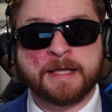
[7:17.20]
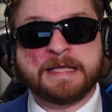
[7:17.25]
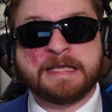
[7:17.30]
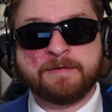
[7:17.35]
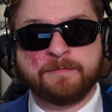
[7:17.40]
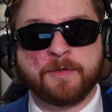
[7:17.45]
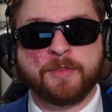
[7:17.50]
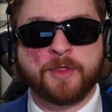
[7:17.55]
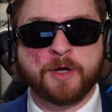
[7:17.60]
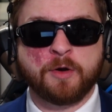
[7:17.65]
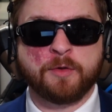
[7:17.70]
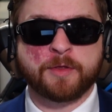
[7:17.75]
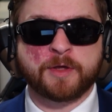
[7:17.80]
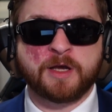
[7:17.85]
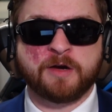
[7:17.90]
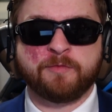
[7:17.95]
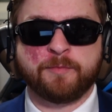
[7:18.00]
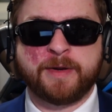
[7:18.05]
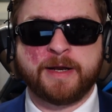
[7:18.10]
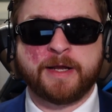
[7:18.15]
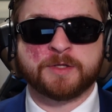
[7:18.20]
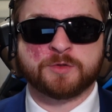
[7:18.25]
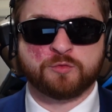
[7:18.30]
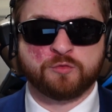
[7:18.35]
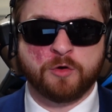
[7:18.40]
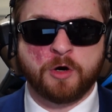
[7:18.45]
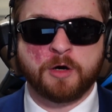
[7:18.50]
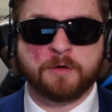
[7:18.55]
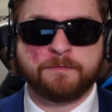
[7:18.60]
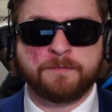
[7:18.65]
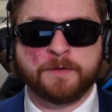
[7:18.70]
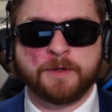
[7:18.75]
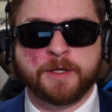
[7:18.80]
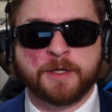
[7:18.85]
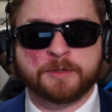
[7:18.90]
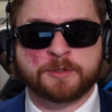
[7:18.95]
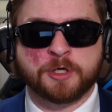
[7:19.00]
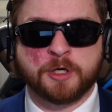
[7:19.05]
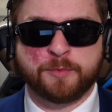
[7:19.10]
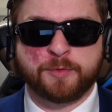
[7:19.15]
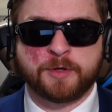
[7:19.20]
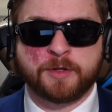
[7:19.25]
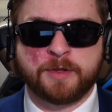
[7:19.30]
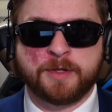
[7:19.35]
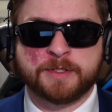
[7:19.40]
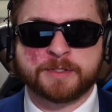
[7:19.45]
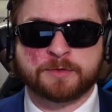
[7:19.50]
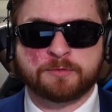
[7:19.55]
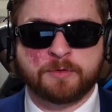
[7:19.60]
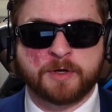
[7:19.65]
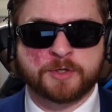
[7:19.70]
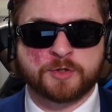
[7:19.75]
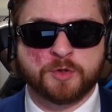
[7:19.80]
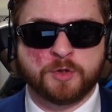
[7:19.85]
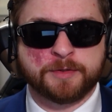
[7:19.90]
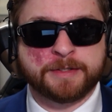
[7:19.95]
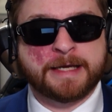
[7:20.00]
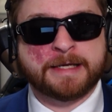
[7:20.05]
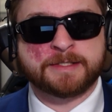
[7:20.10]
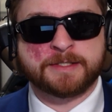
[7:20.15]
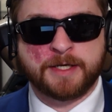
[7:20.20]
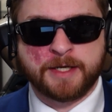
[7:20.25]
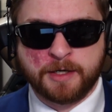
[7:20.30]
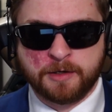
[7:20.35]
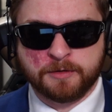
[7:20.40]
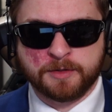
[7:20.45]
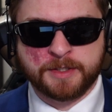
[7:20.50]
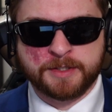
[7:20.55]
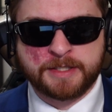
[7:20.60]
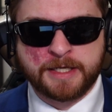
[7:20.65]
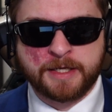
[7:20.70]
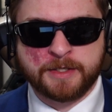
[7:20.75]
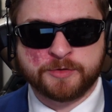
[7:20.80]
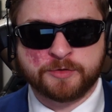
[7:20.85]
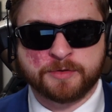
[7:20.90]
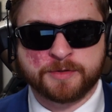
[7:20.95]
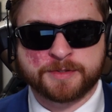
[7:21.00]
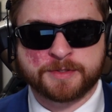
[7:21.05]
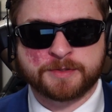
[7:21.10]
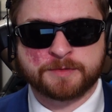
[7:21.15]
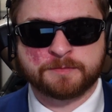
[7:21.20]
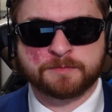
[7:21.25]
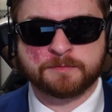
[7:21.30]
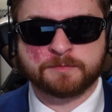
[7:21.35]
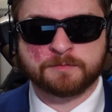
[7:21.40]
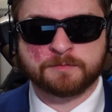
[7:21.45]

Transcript: even though the government has wrongfully interpreted this threshold as inherently dangerous.